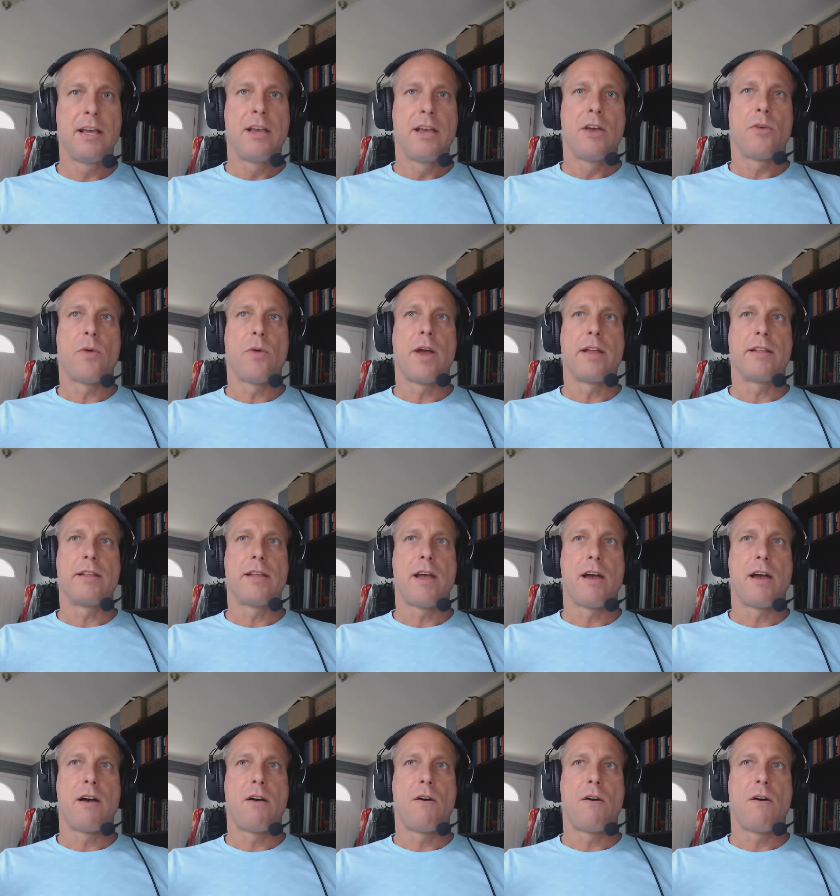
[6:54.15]
Right
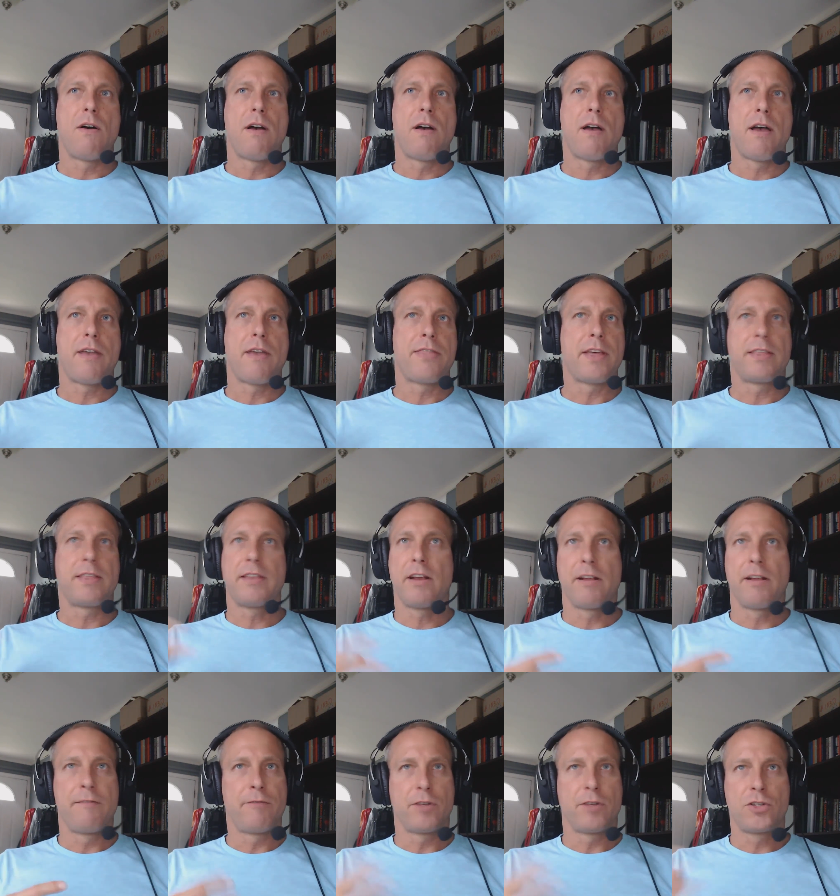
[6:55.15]
now, I think their
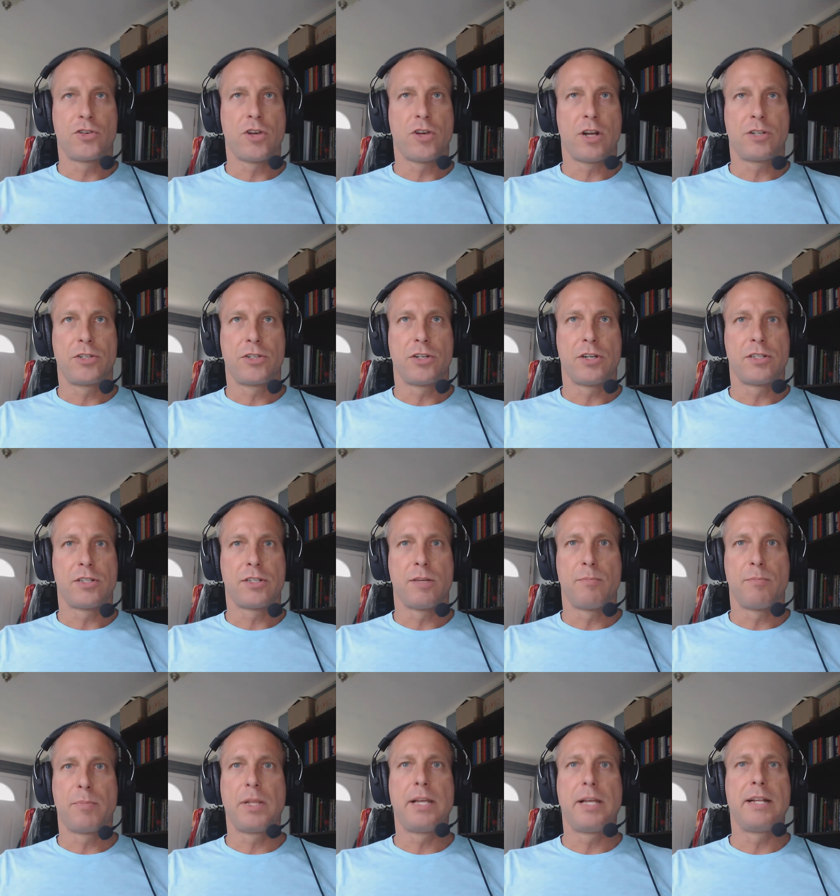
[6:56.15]
infrastructure is
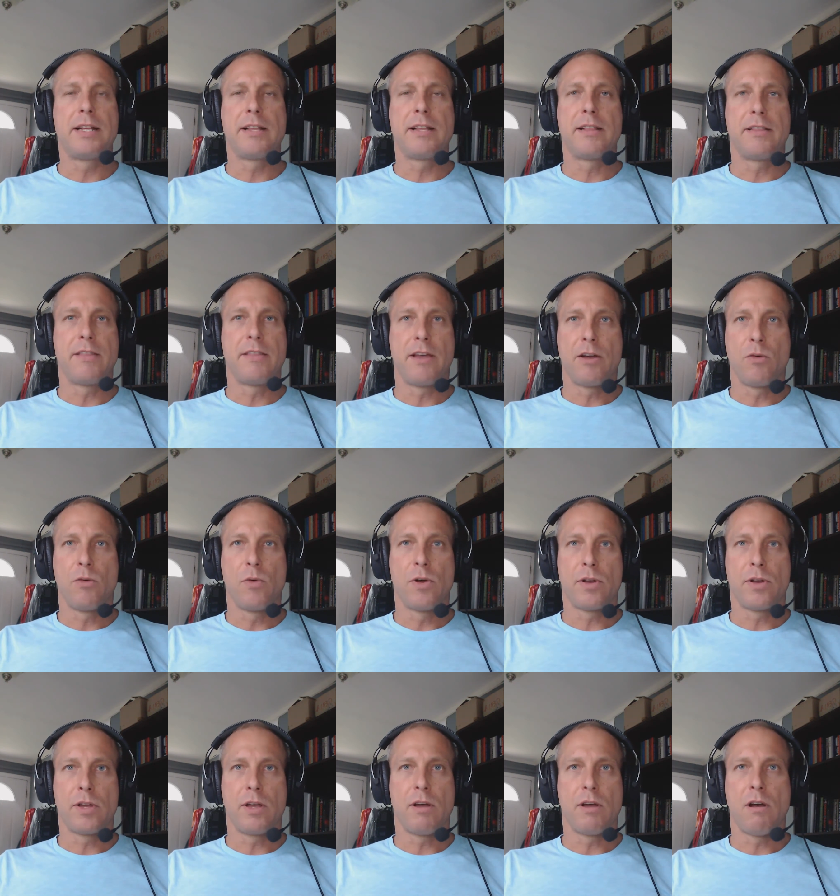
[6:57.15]
completed and they're
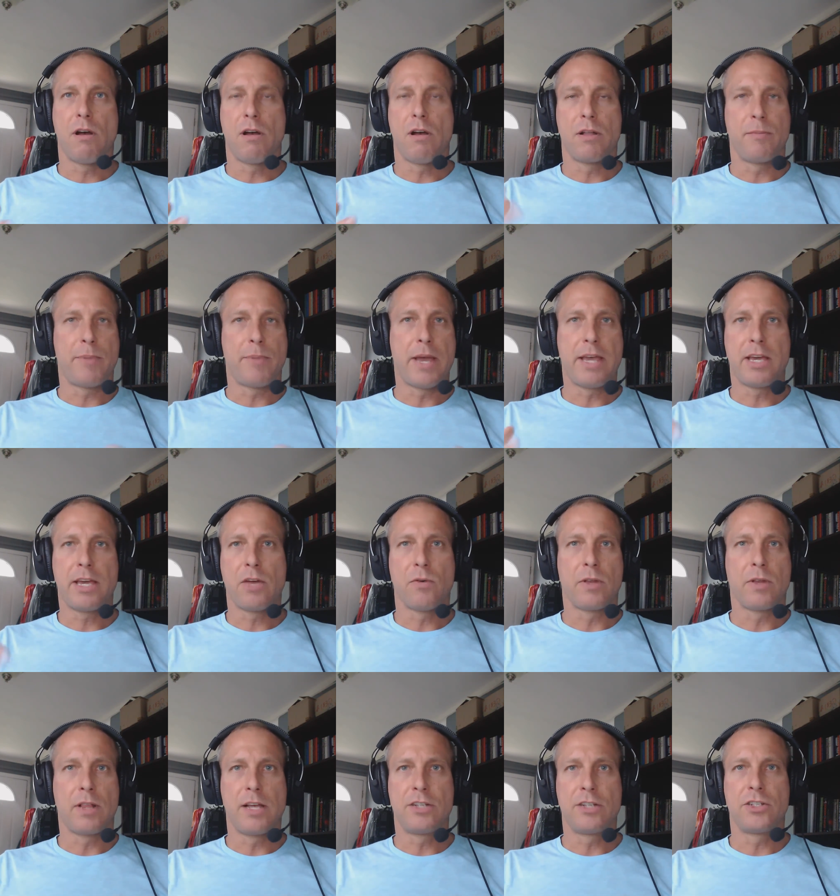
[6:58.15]
working on a banking
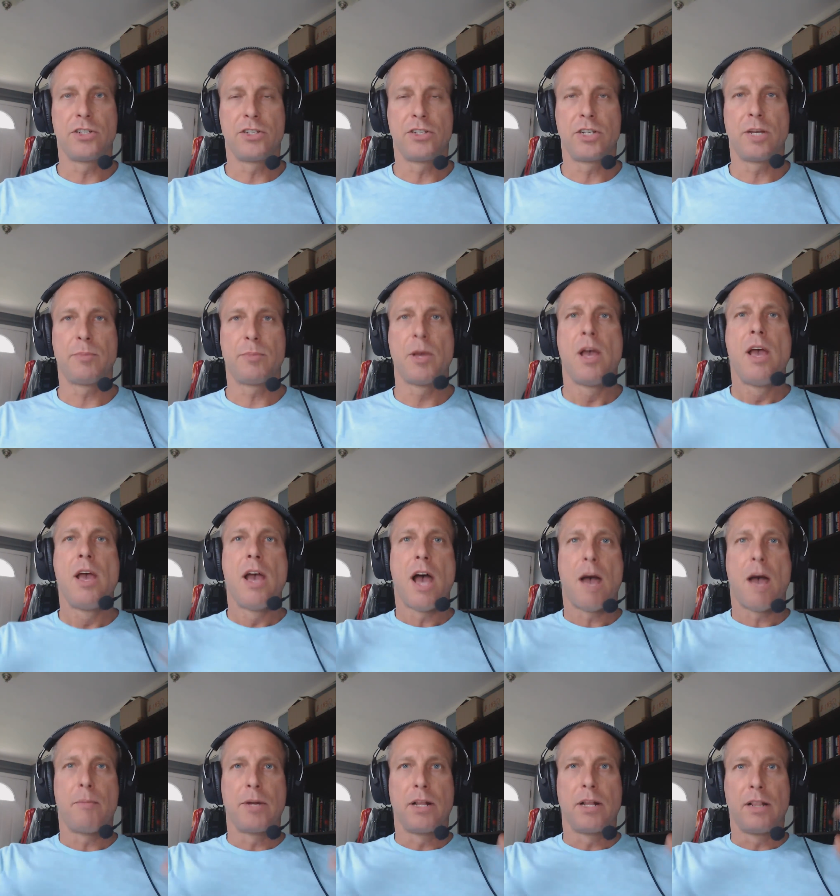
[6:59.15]
relationship.
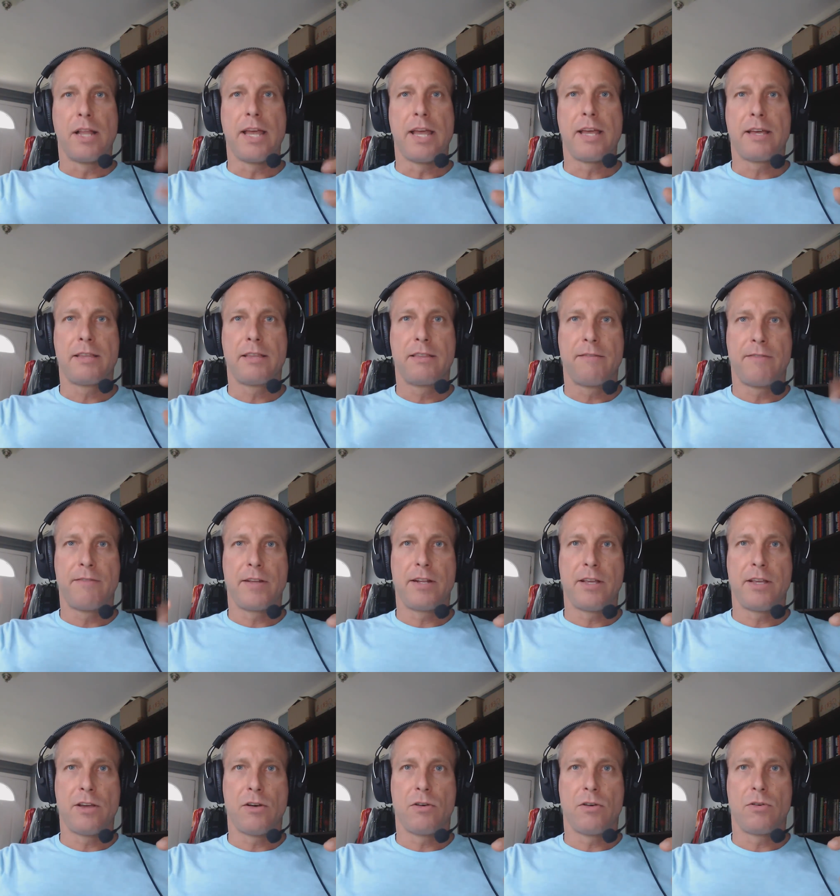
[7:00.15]
I'm going to link the
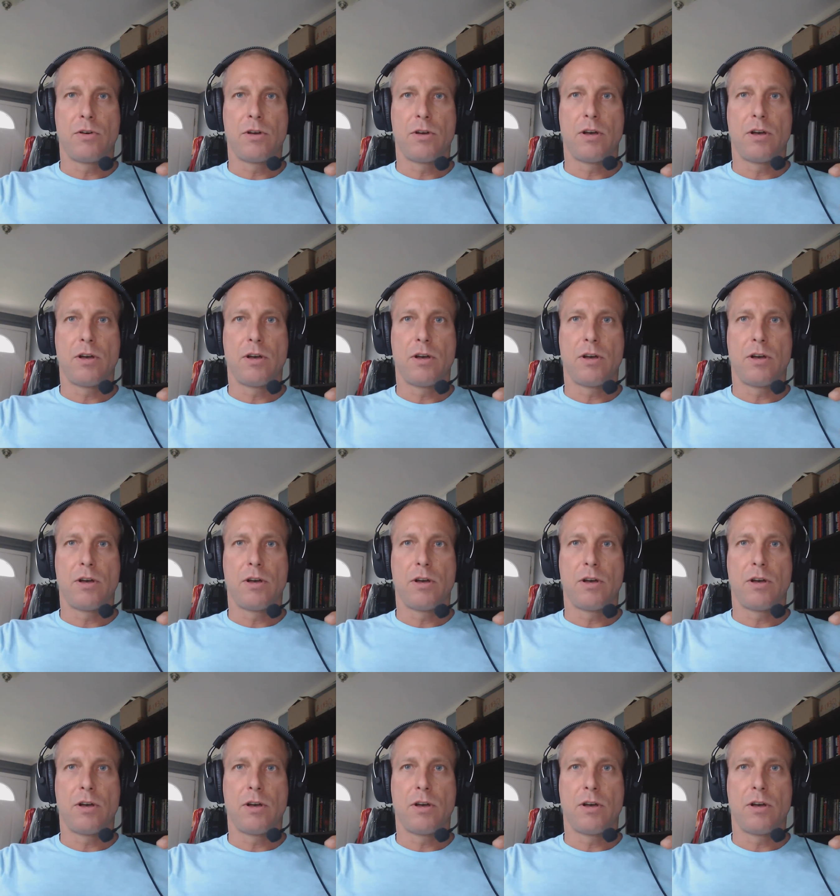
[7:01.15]
video